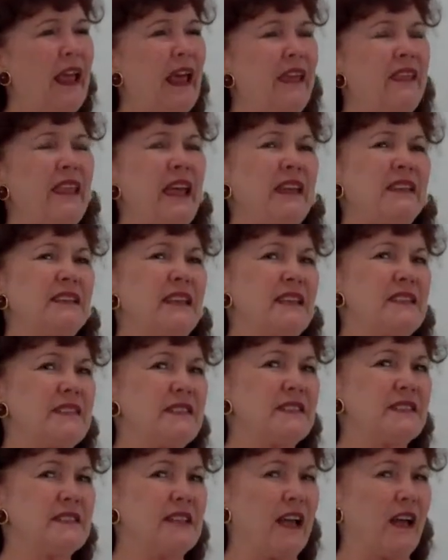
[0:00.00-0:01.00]
And that
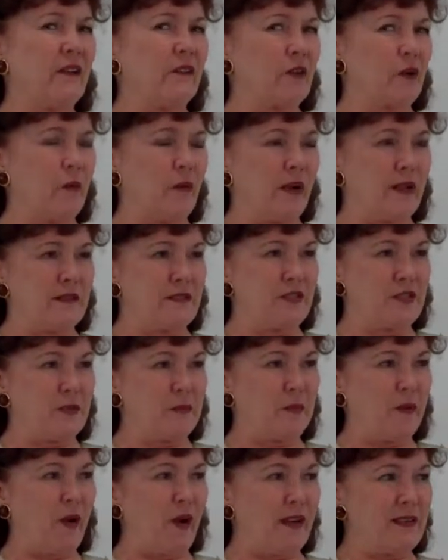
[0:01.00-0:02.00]
doesn't sound quite
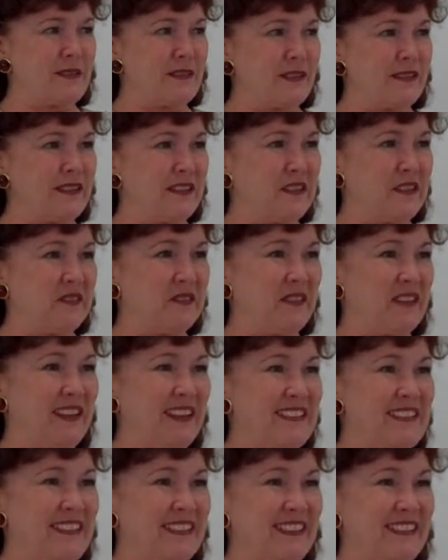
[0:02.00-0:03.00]
so positive,
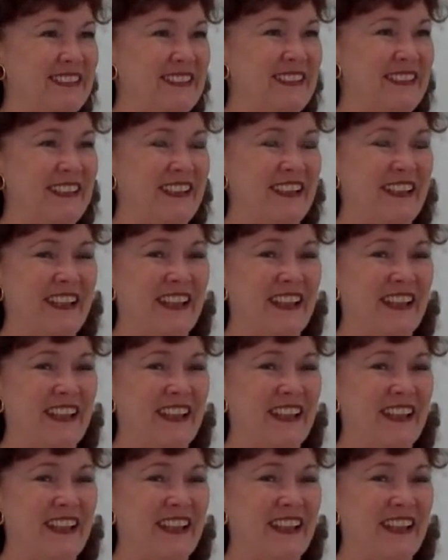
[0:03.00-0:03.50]
does it?